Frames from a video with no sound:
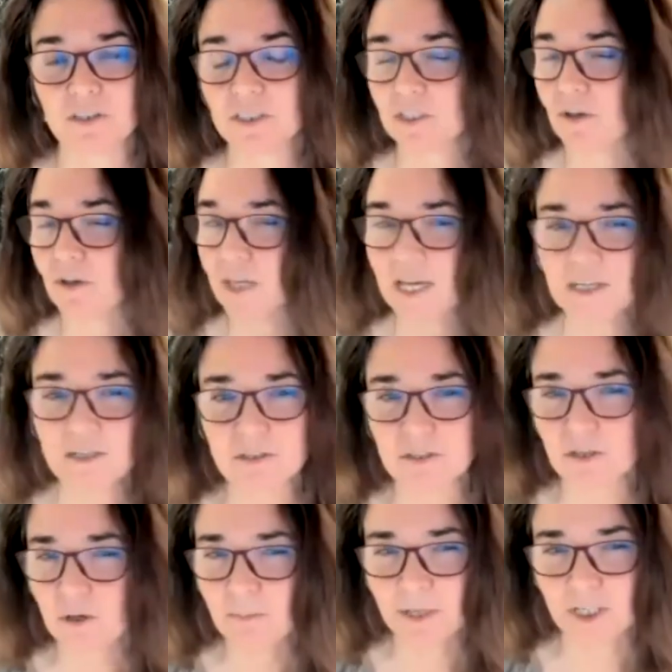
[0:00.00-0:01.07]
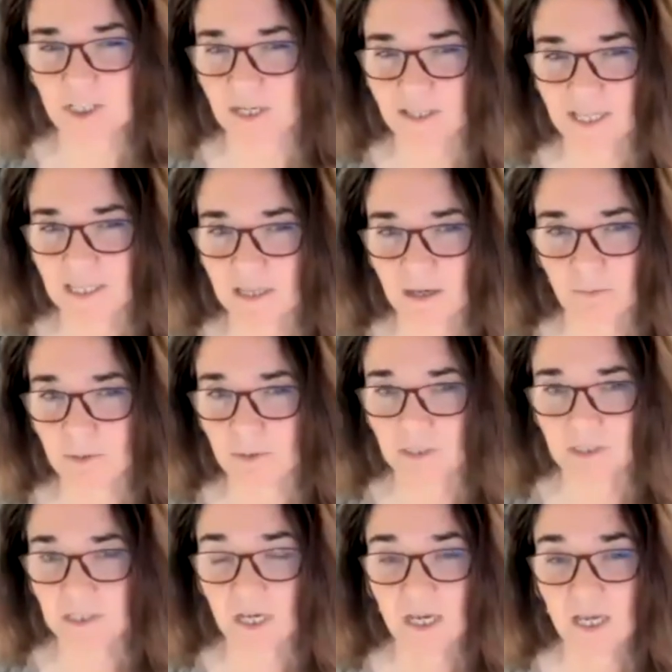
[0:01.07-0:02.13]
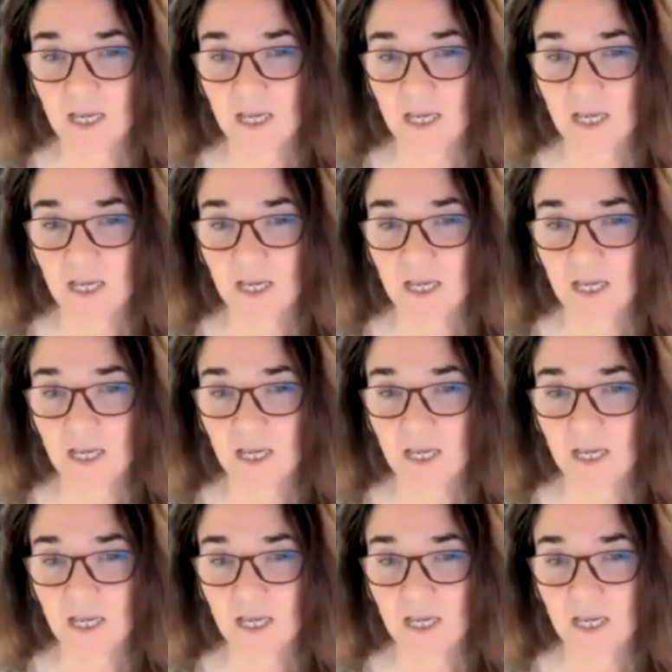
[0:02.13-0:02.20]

So thank you so much. I think that was